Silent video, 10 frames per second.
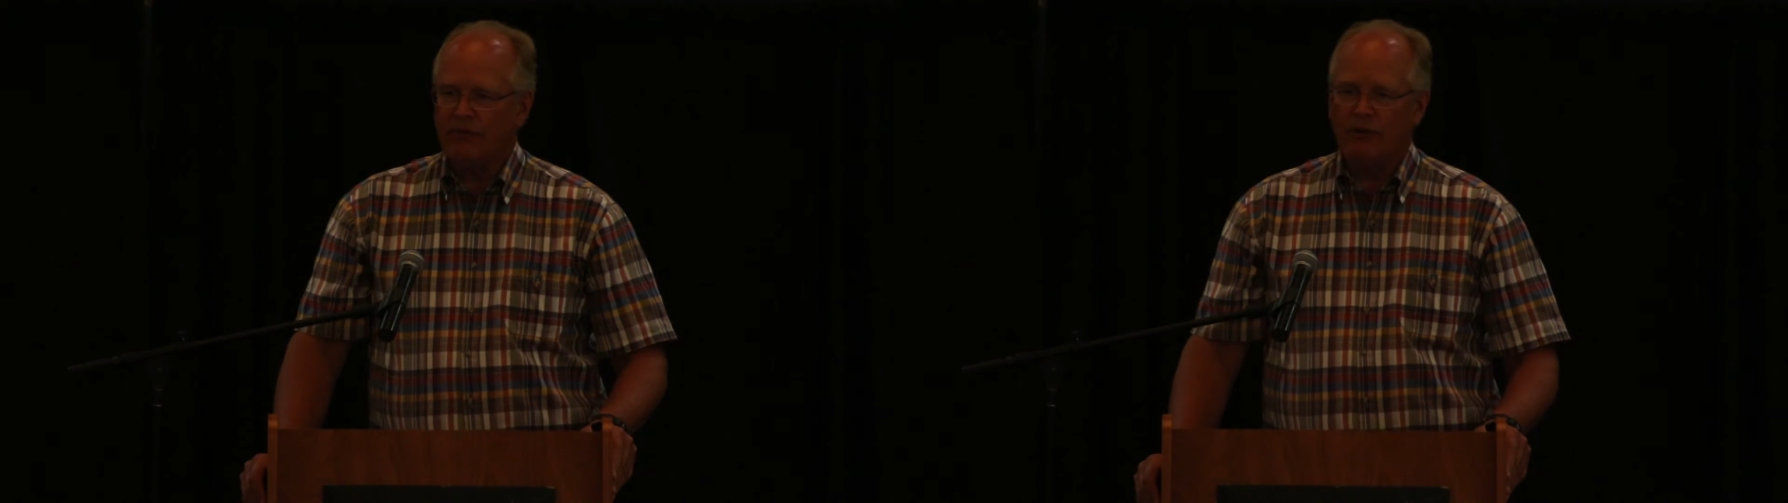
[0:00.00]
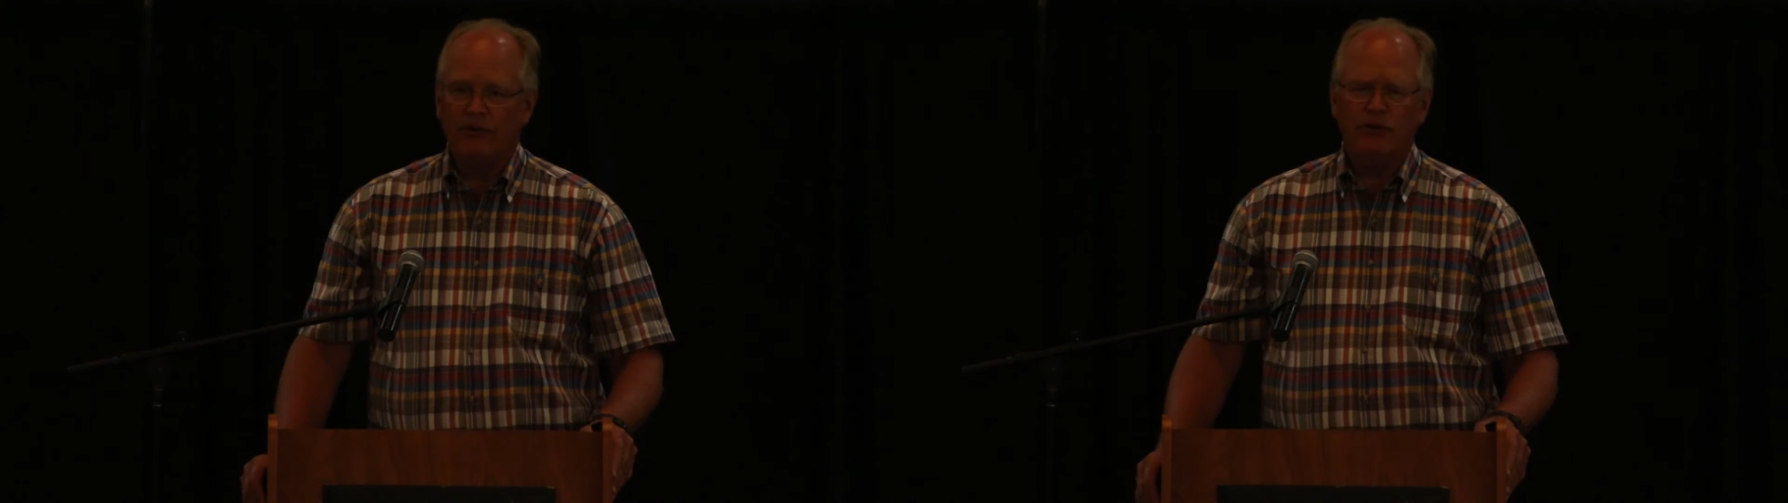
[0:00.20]

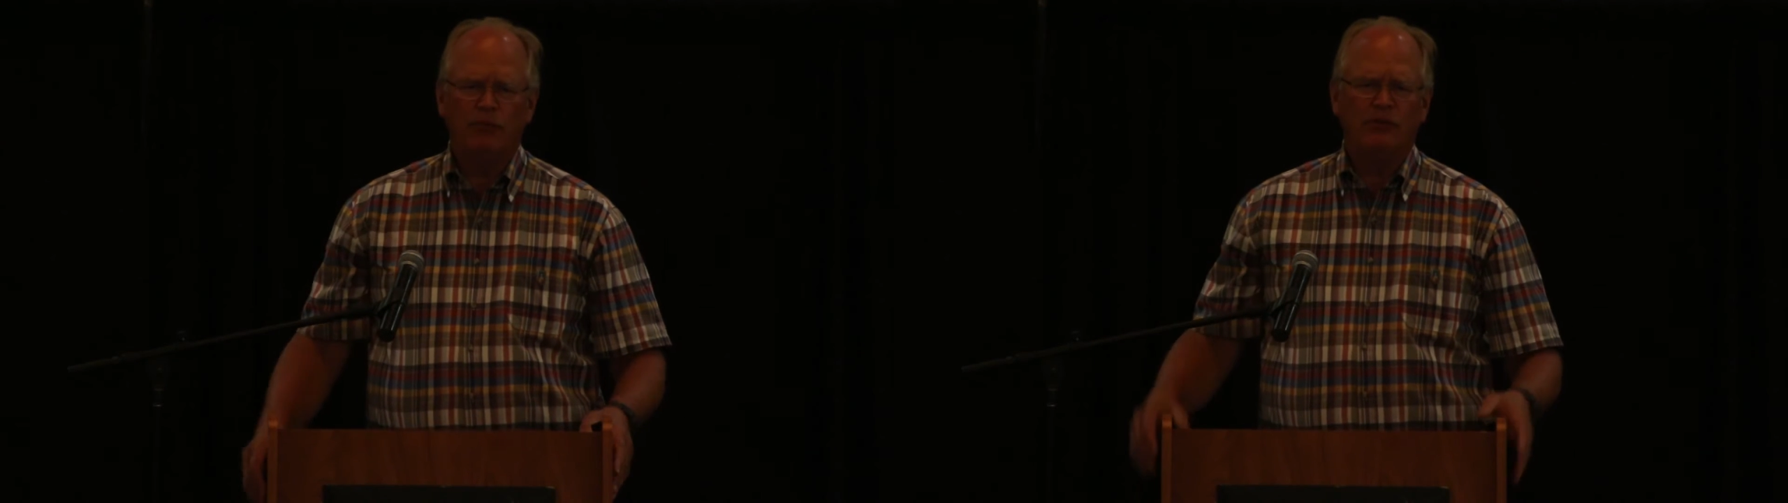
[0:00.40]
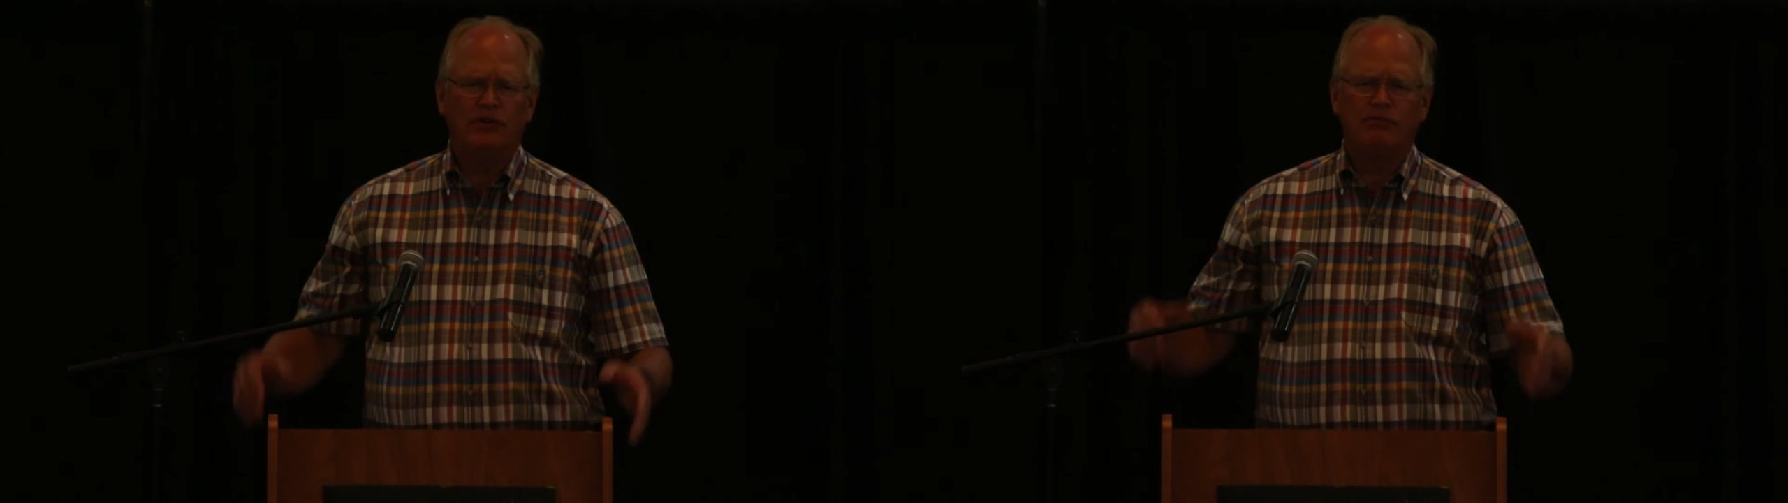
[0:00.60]
with
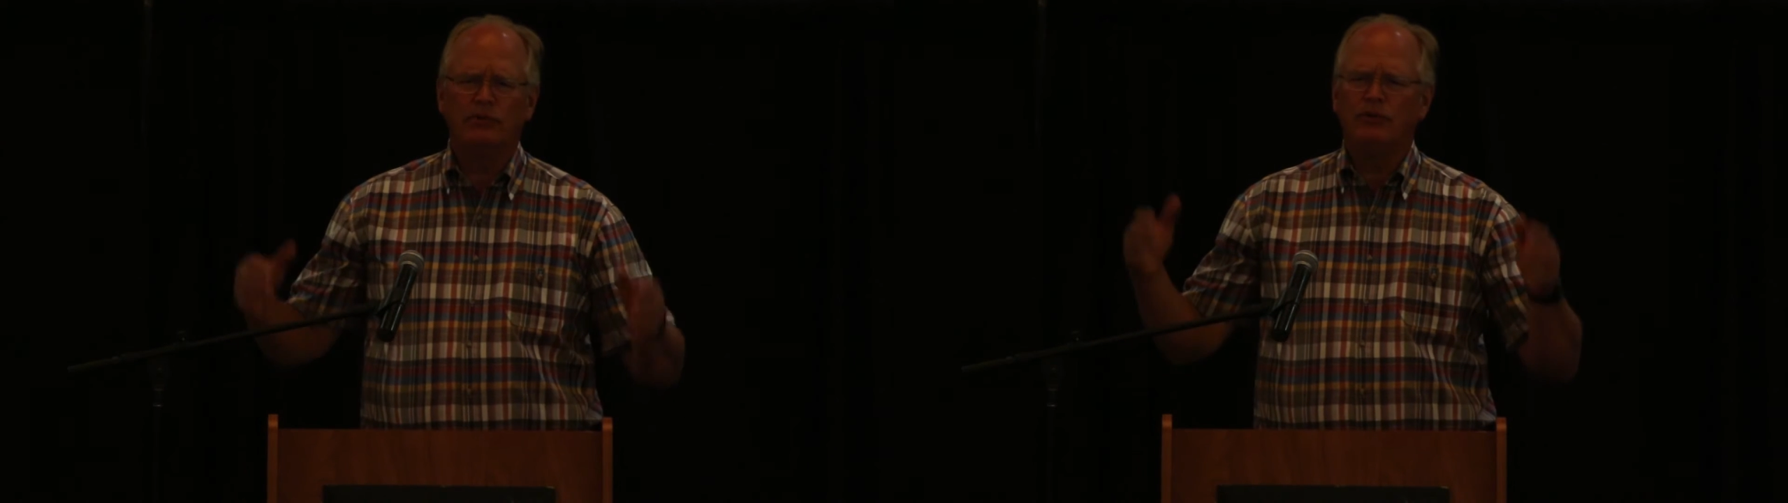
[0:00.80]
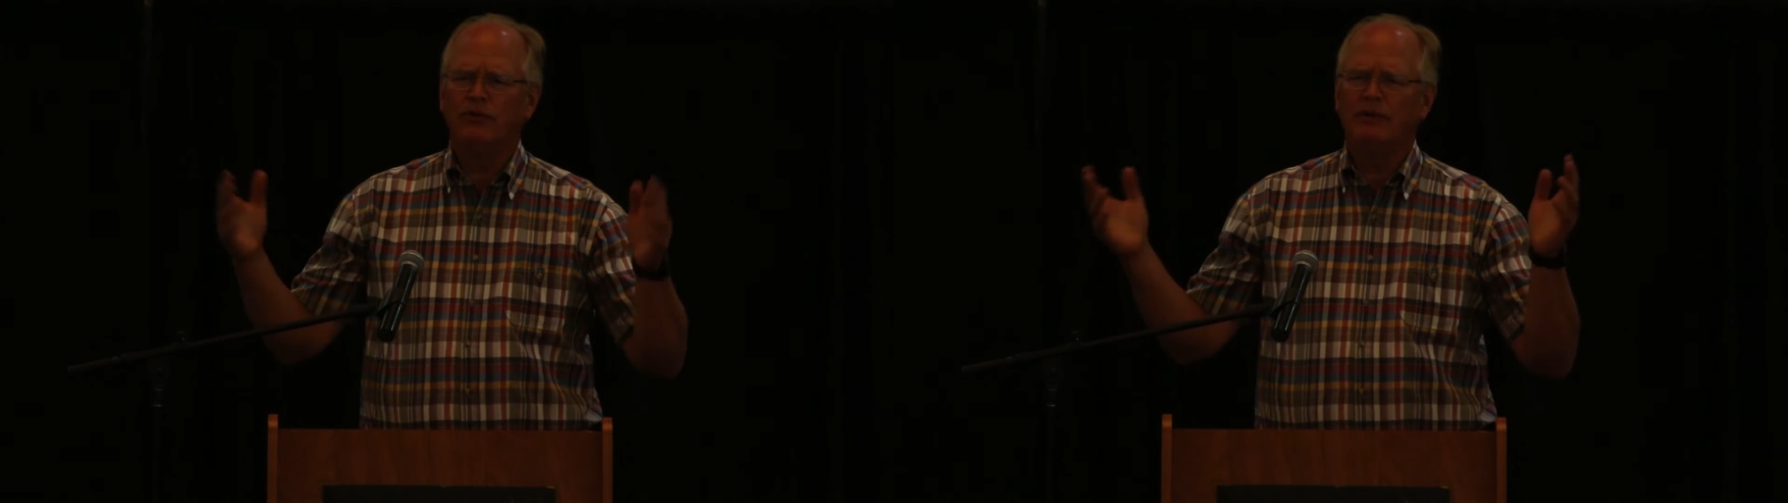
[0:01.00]
numerous blue